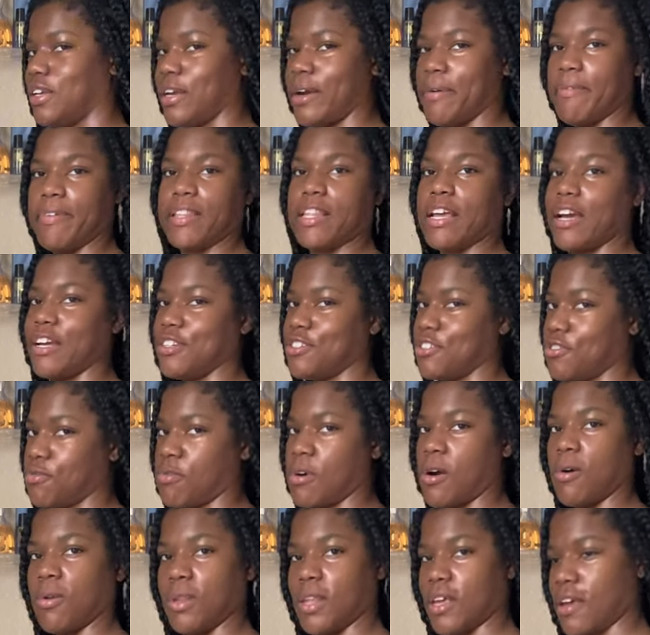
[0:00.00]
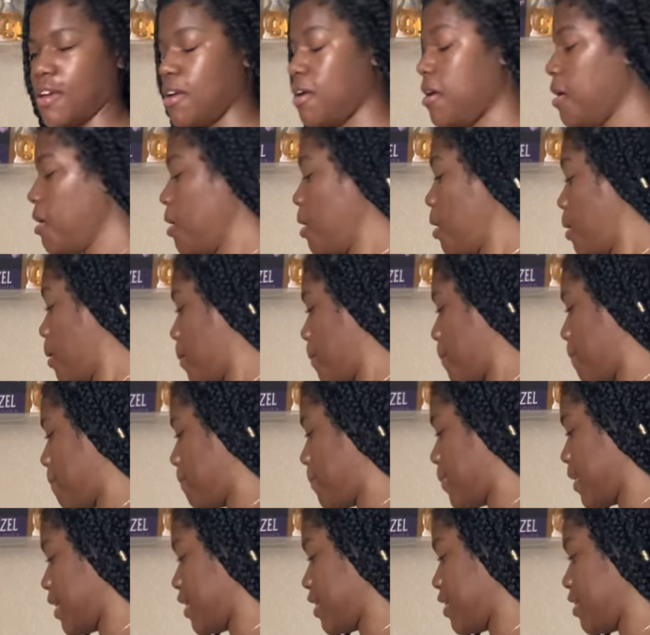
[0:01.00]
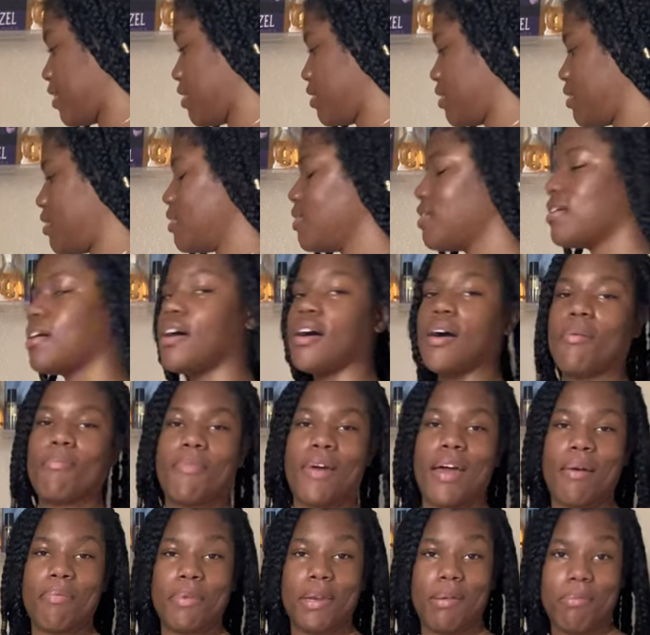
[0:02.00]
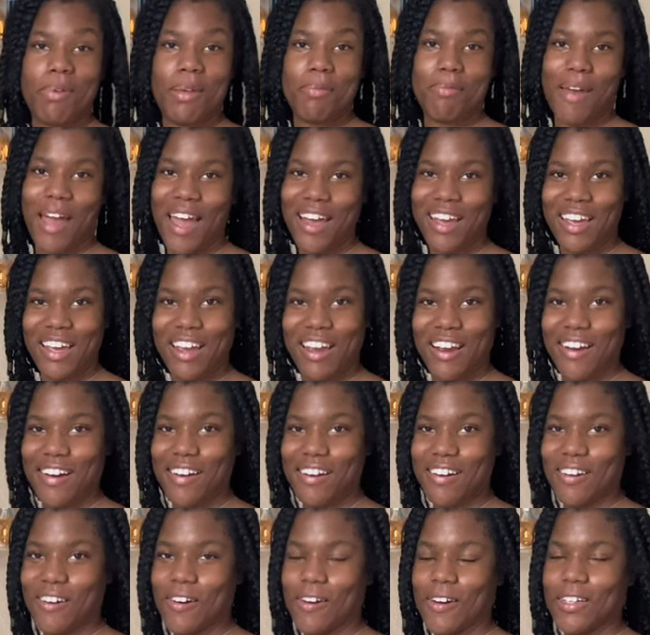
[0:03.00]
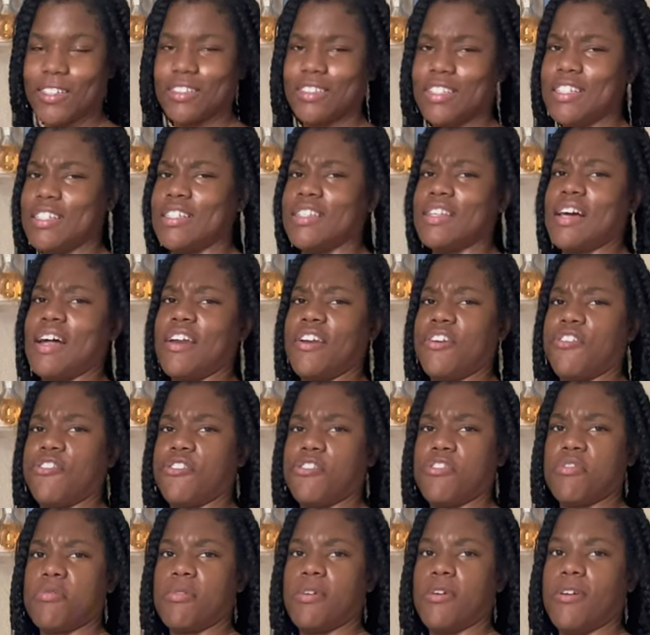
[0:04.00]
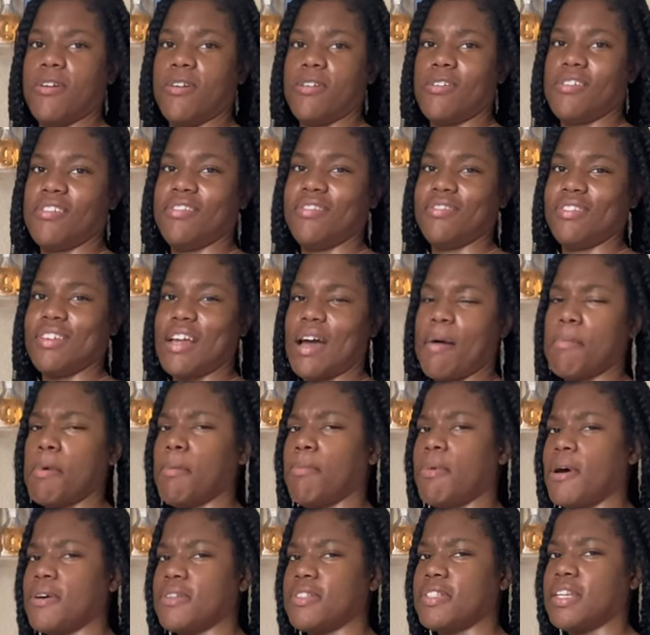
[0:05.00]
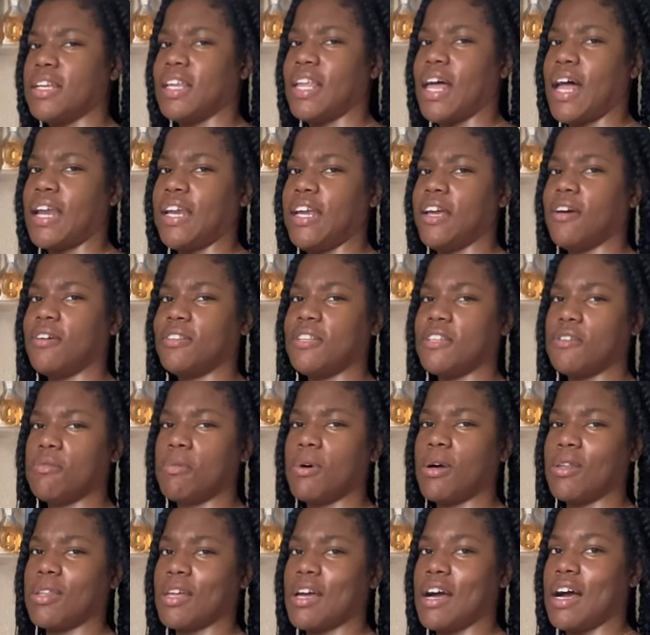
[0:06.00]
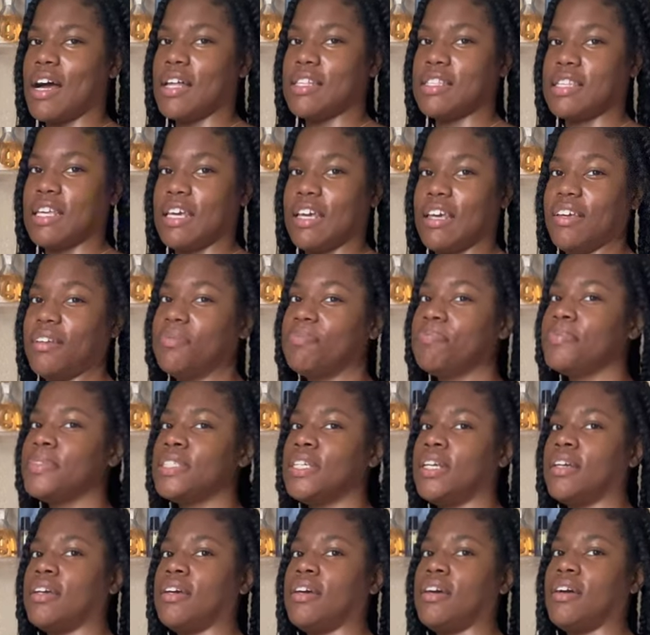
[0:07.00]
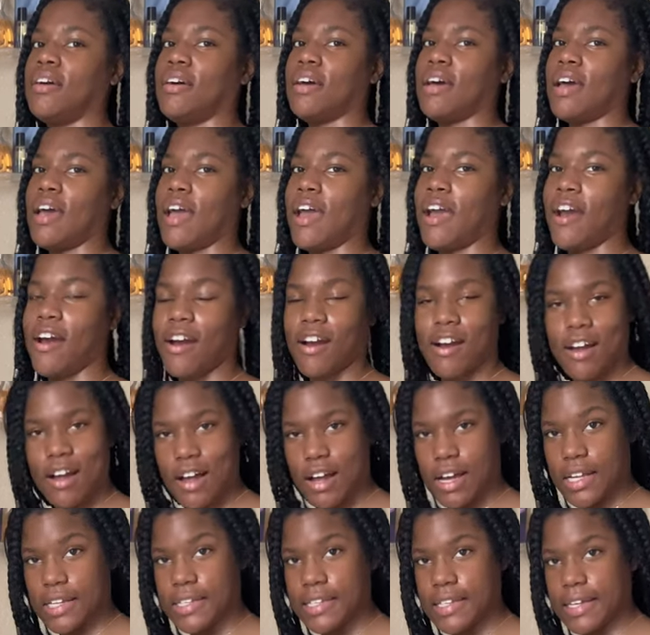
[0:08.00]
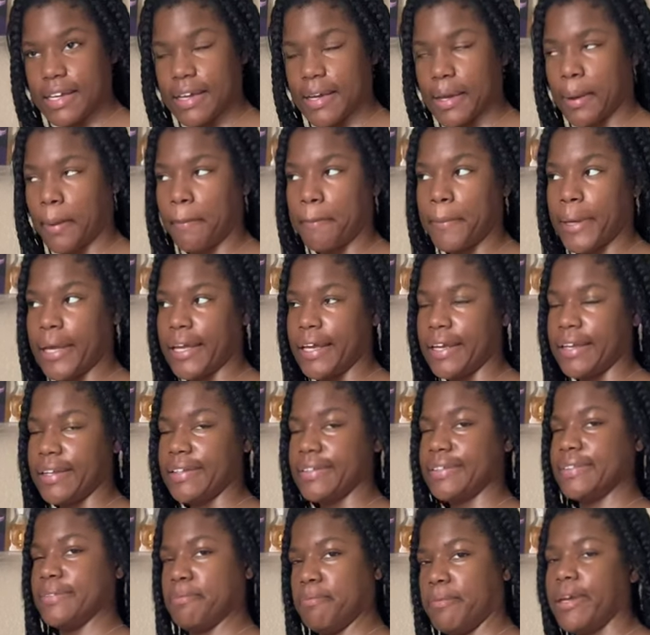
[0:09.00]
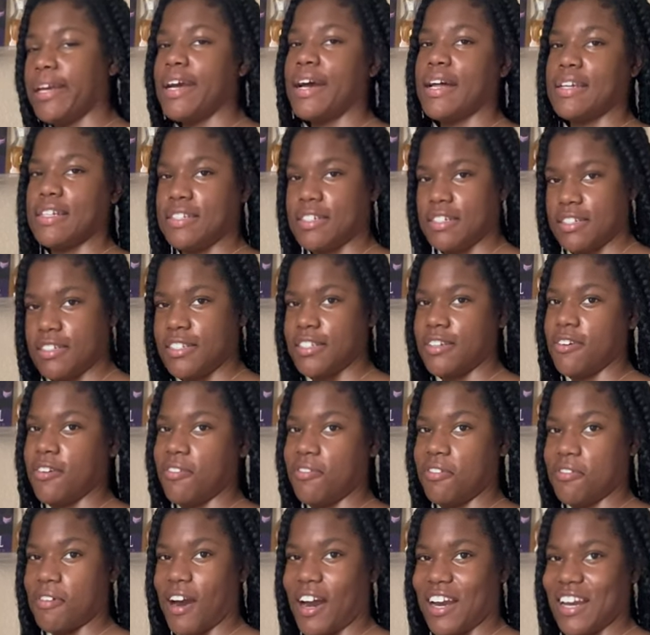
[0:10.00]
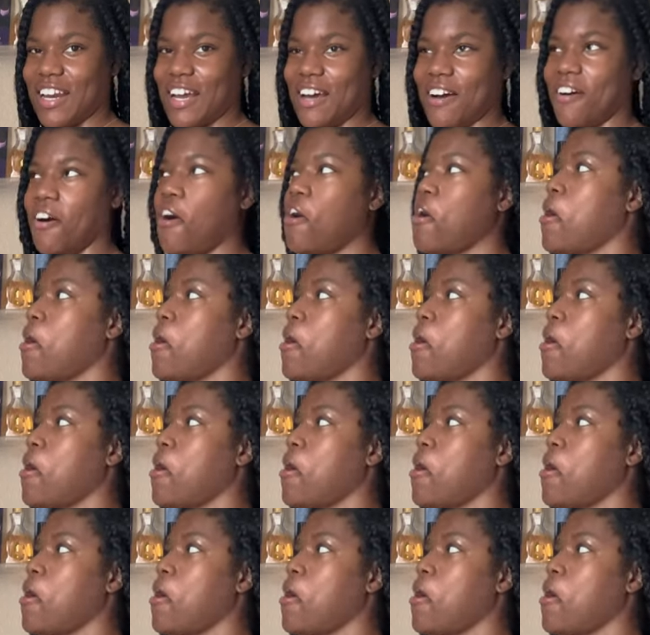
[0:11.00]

Everything just rolling. But I'm happy to be back here on this side of Dri's World. I've been posting a lot of health as wealth content, hair content, but we gotta just chill for right now.